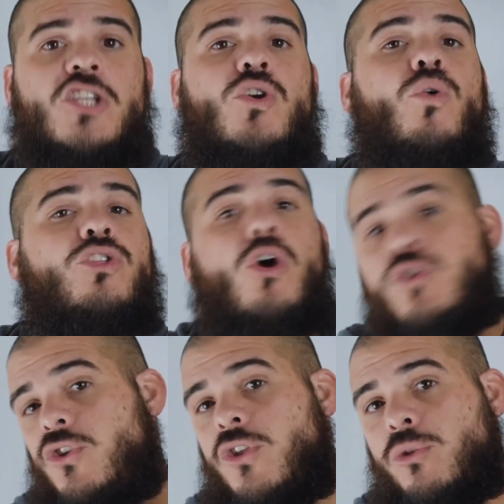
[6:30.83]
So
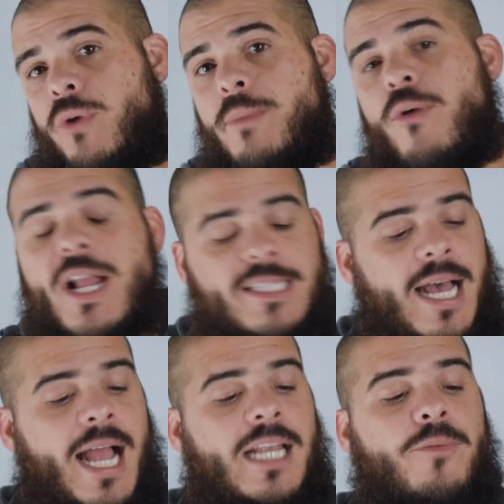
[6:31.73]
those are the three brands
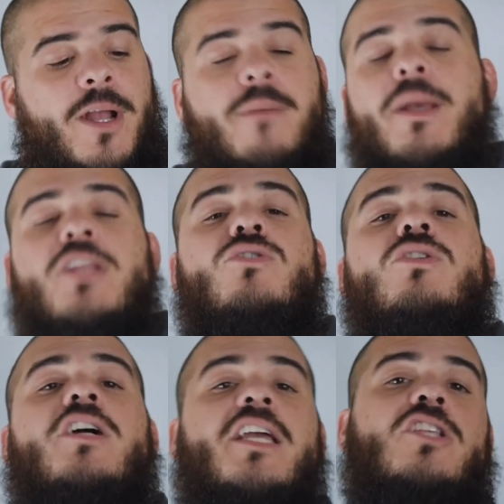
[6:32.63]
I highly recommend
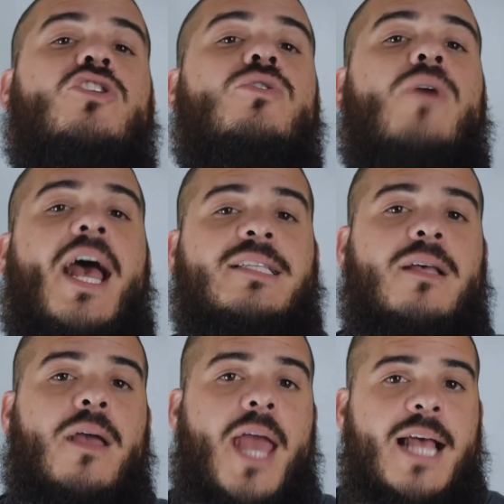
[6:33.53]
you look into
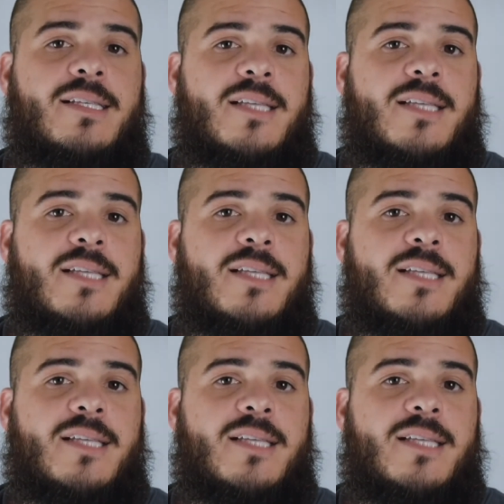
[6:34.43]
as a